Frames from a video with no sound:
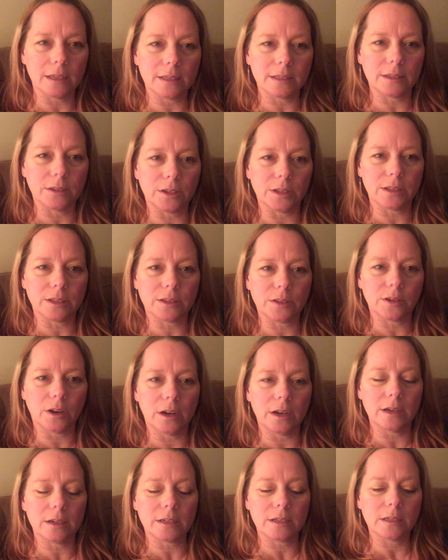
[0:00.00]
is a good
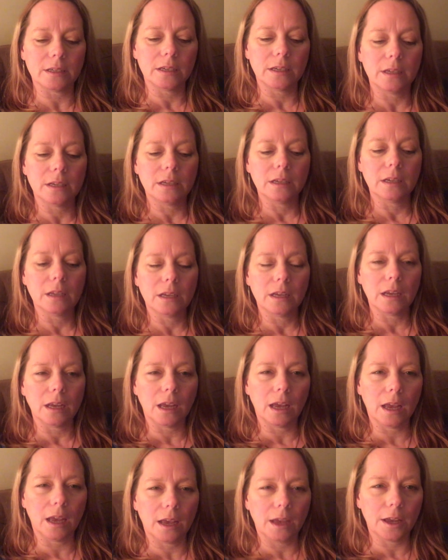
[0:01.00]
start.
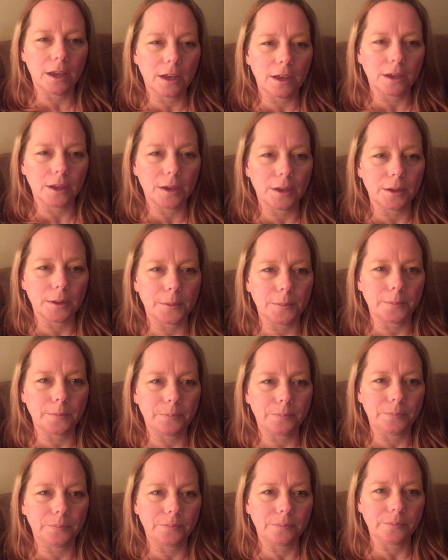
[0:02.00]
So
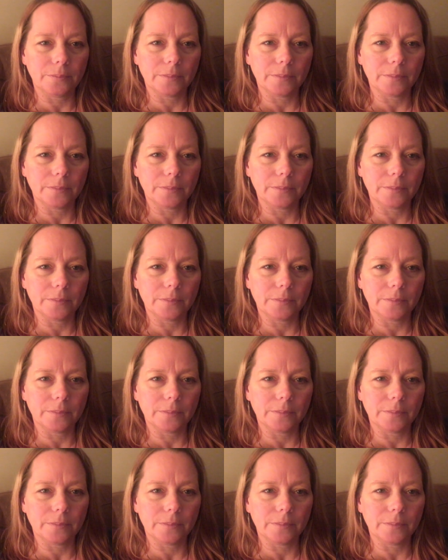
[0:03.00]
I'm